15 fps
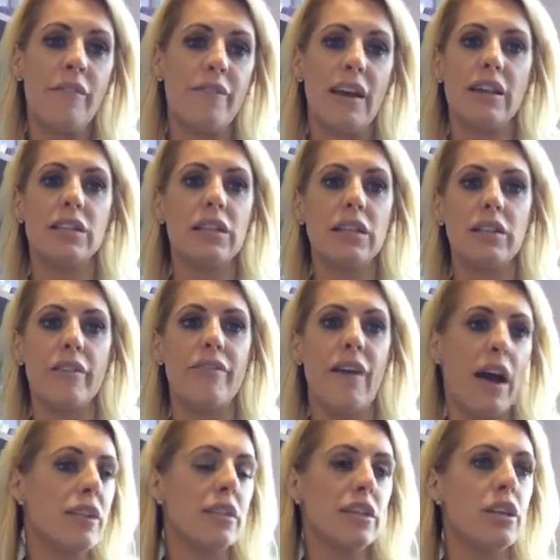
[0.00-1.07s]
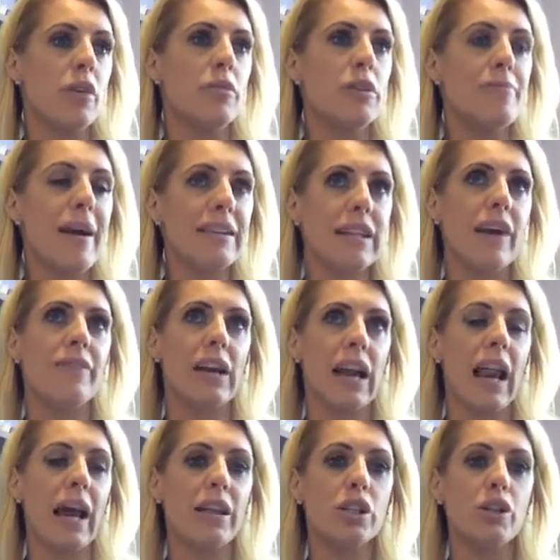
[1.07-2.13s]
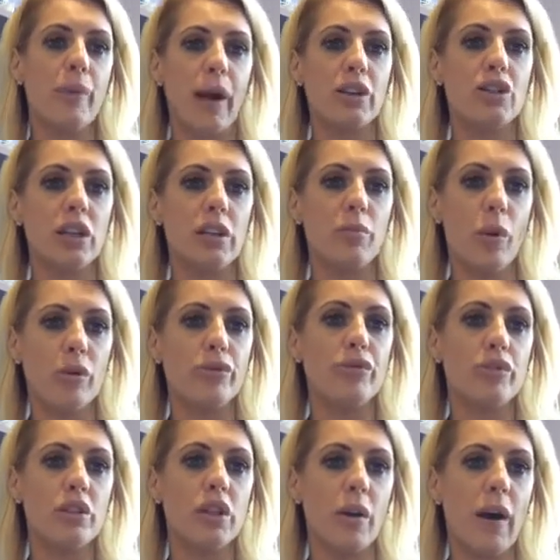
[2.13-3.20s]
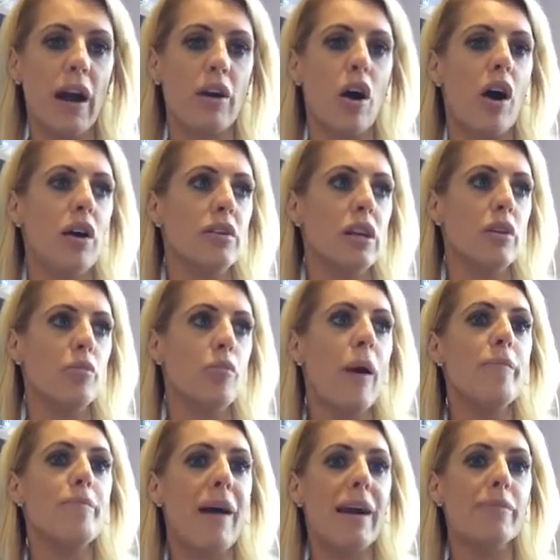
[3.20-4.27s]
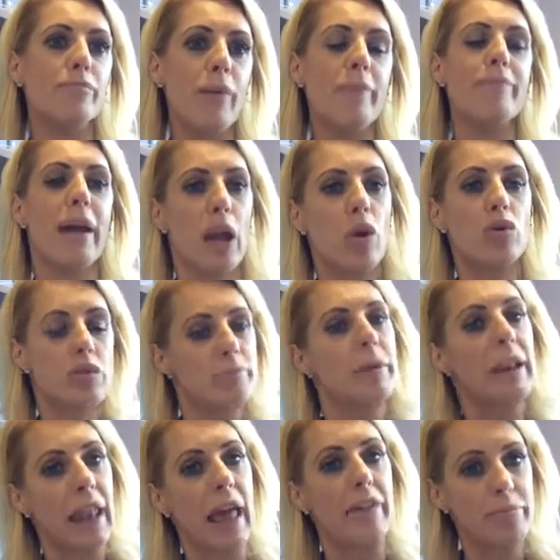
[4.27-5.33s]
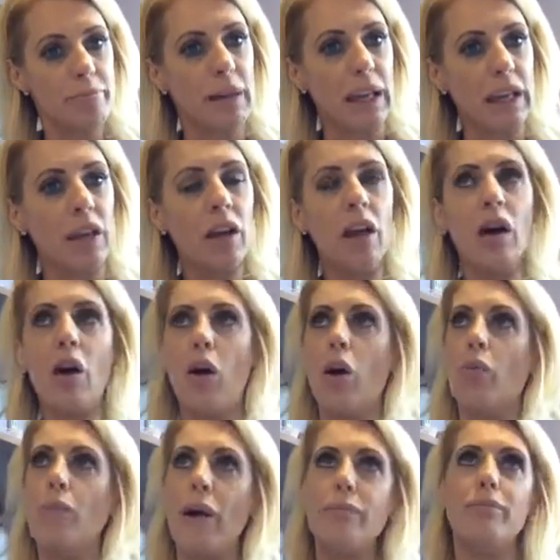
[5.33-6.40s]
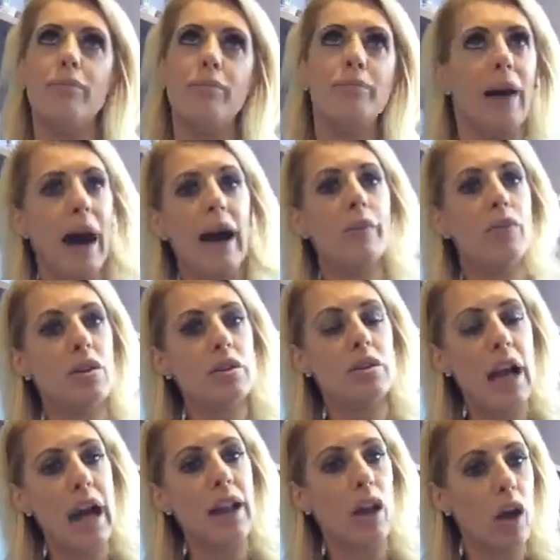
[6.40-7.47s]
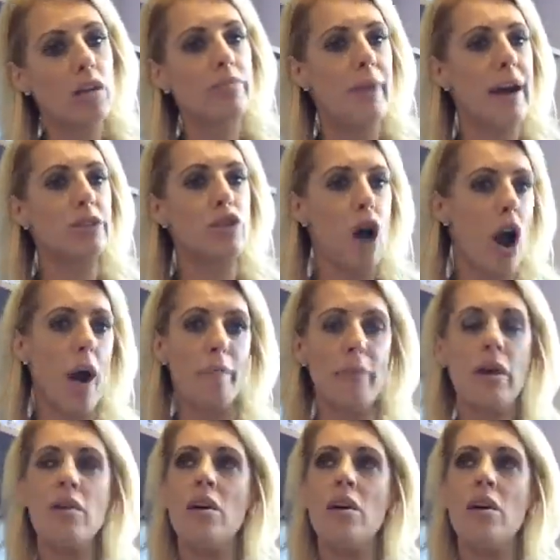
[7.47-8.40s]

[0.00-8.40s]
Firstly, the fact, you might have a client who actually wants, when my husband left me, or when I lost my job,